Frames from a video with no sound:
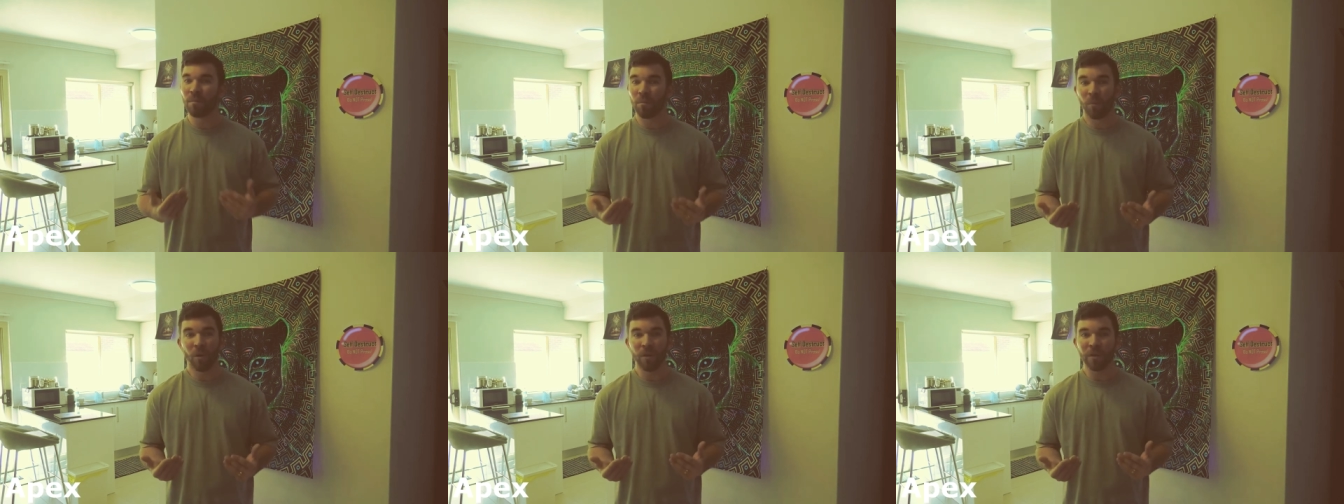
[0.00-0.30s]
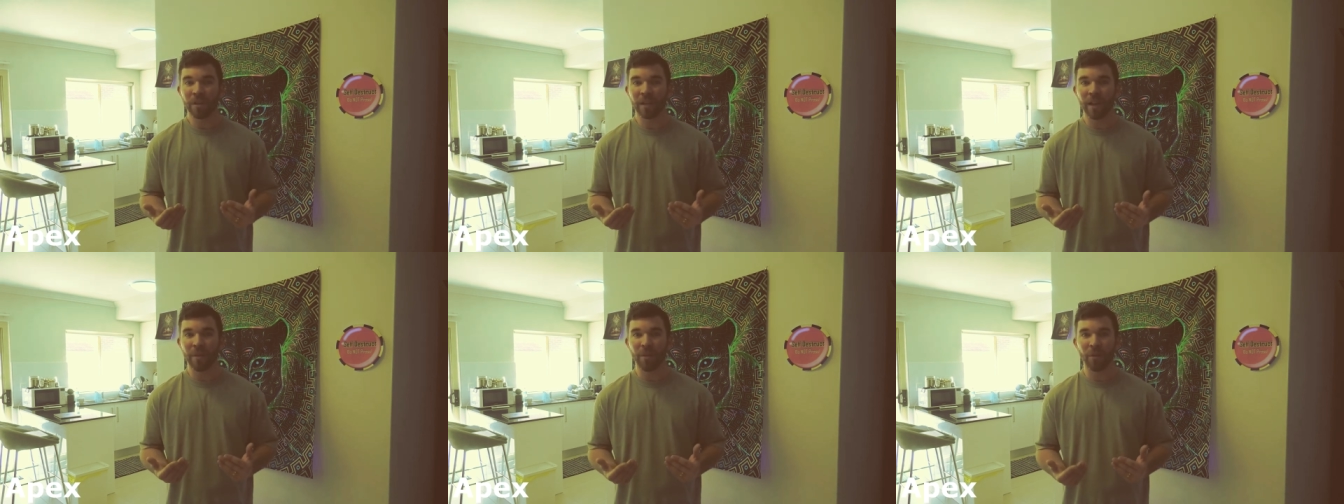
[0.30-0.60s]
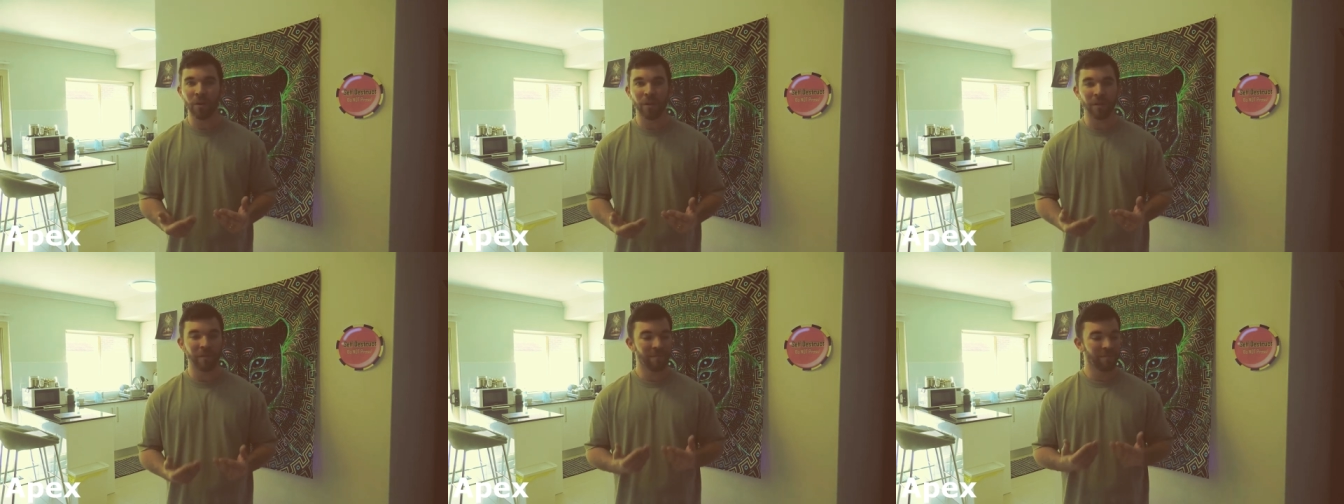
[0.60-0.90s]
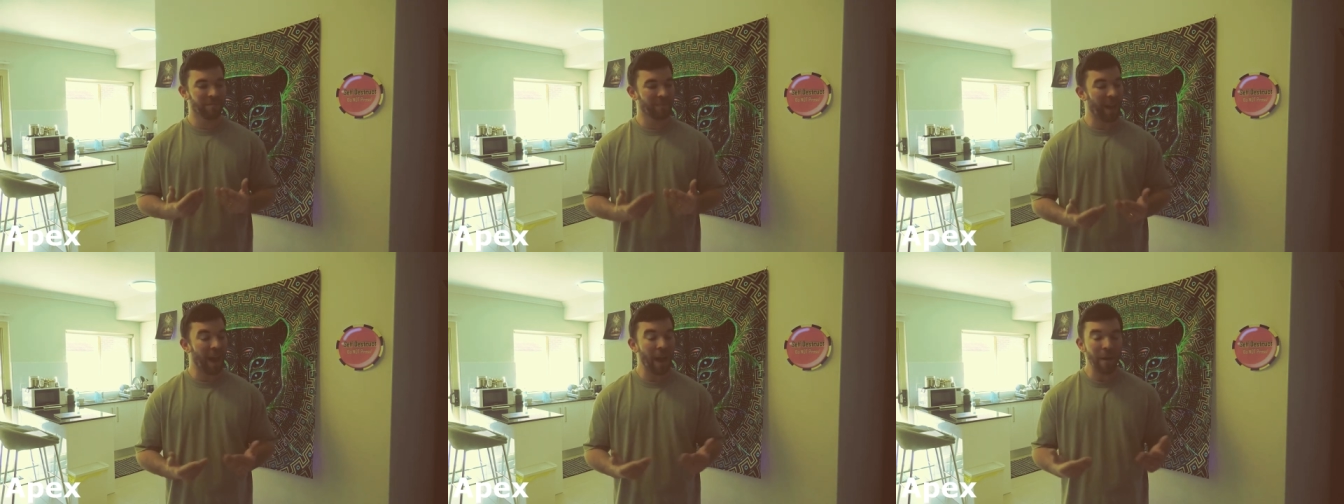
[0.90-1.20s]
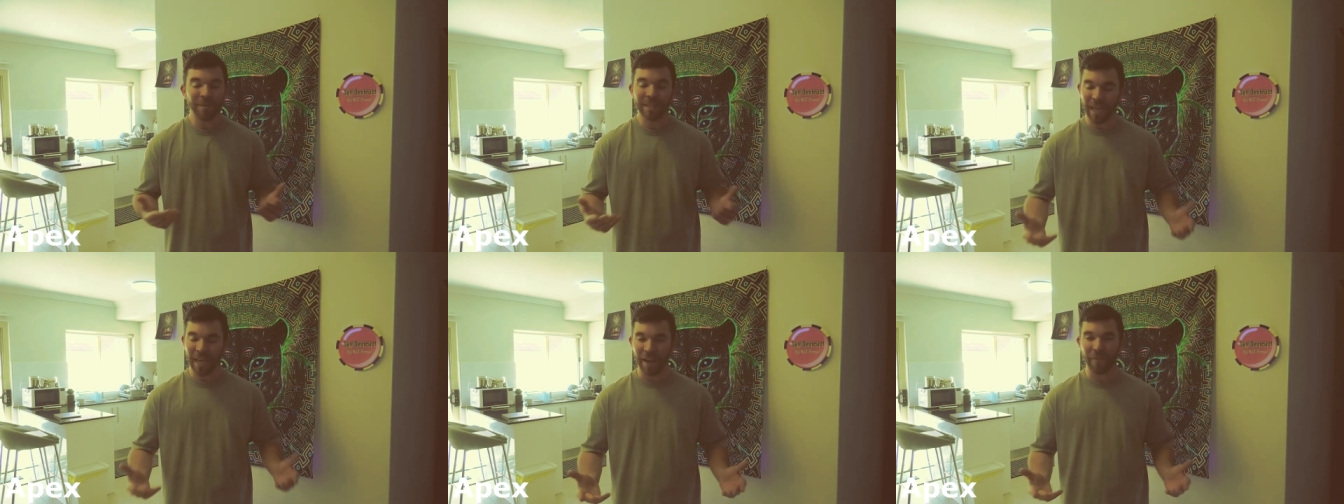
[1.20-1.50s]
More than I thought I
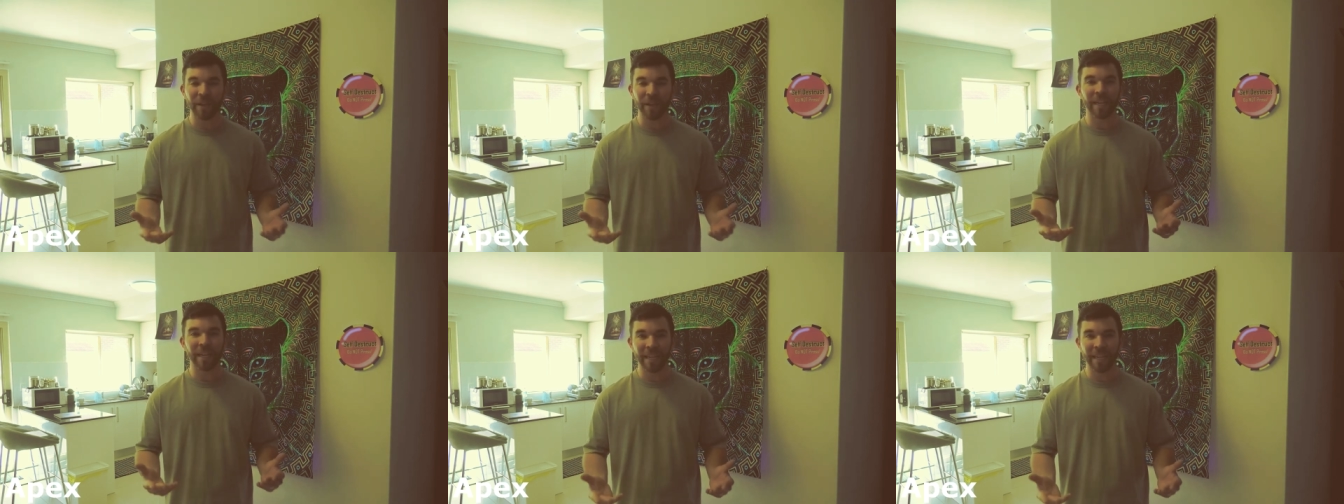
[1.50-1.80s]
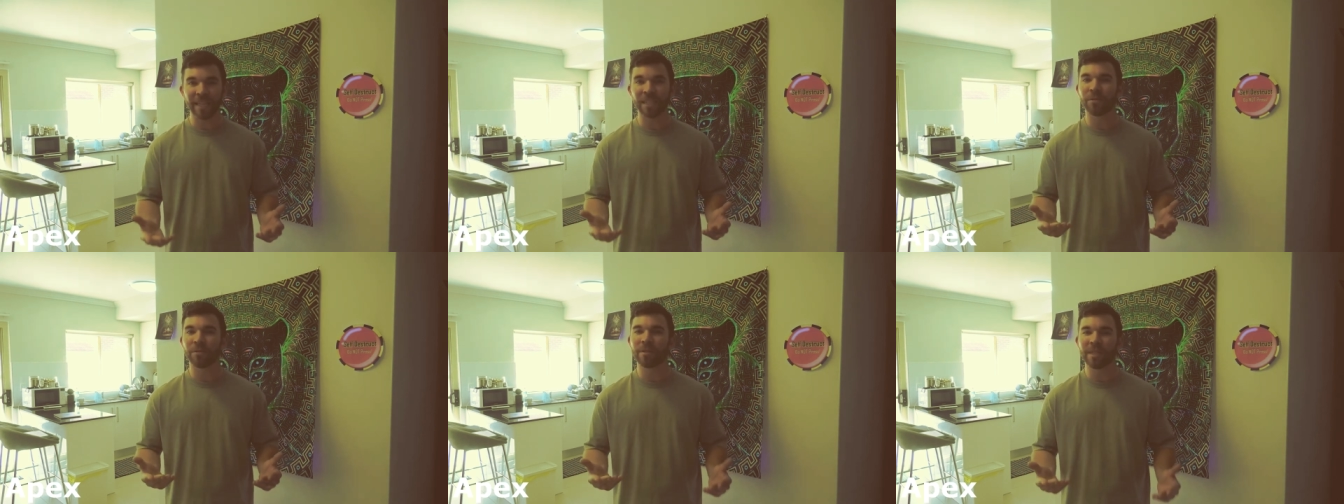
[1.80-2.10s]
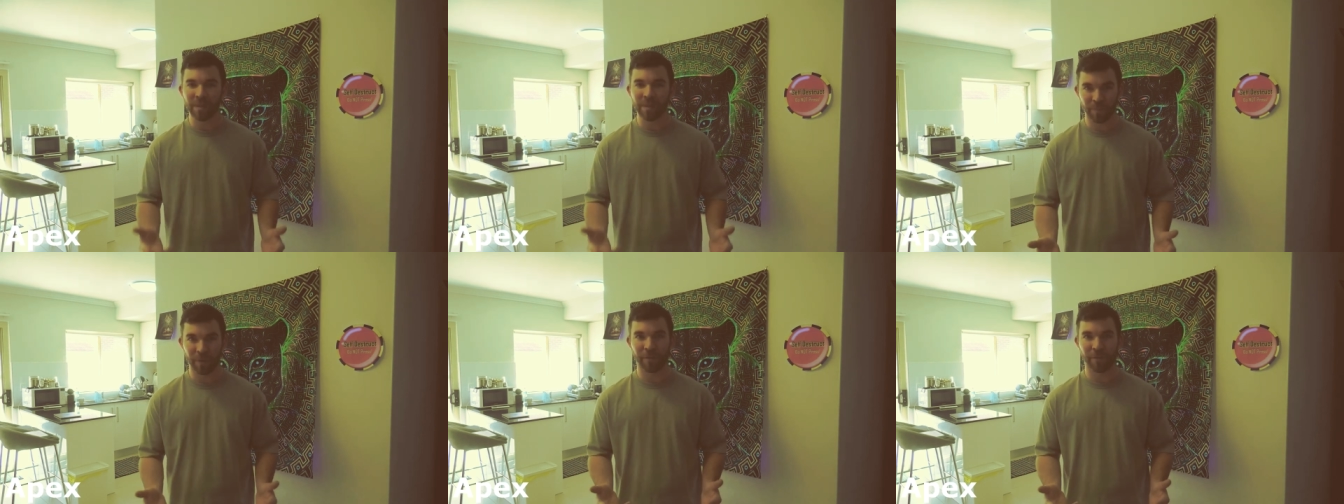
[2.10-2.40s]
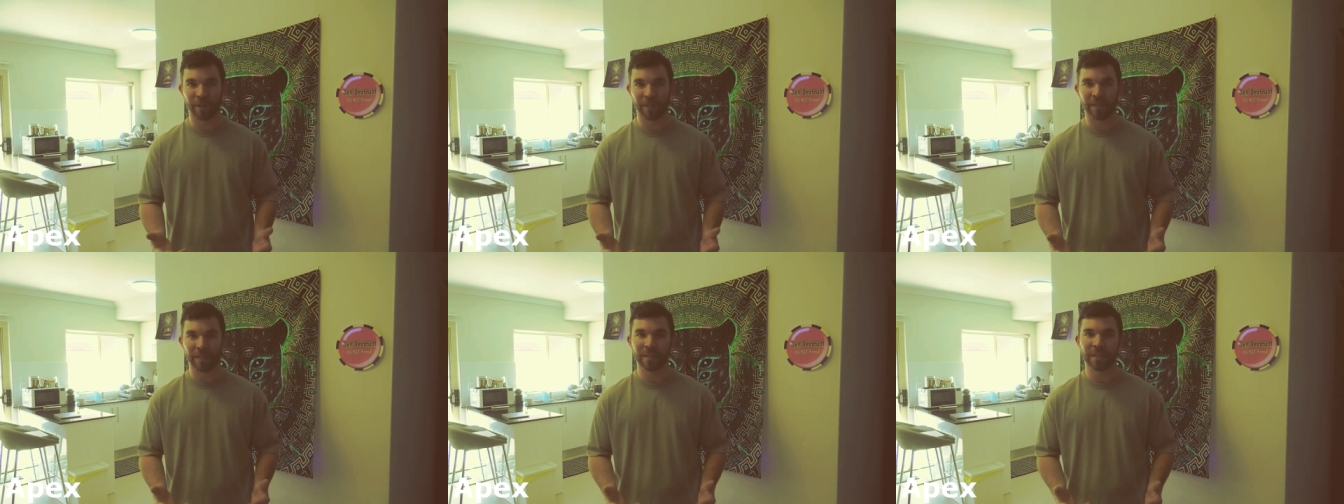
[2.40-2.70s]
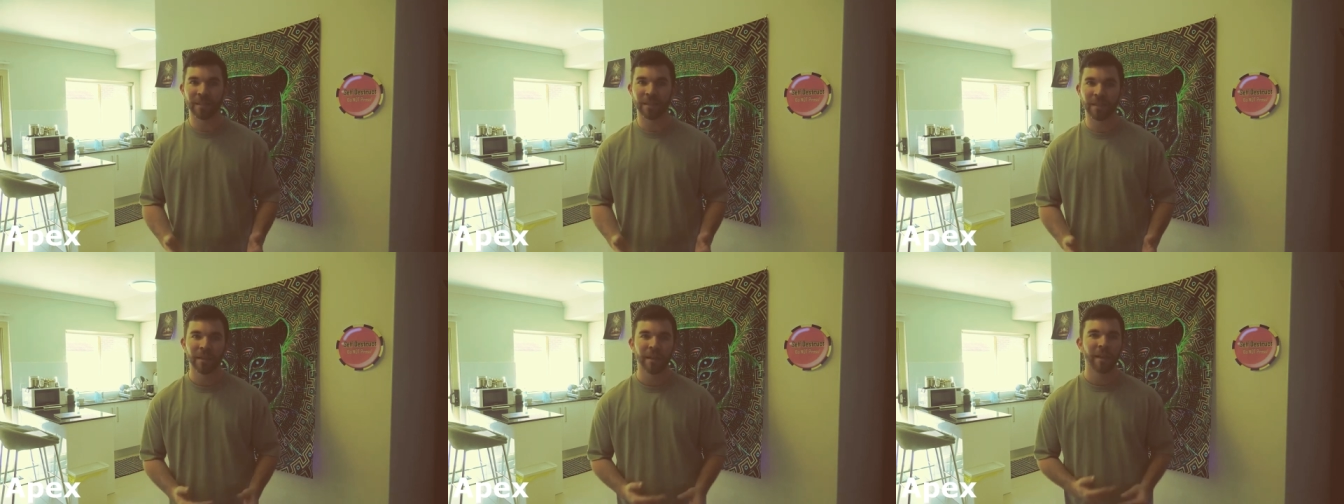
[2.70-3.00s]
was ever going to get to experience.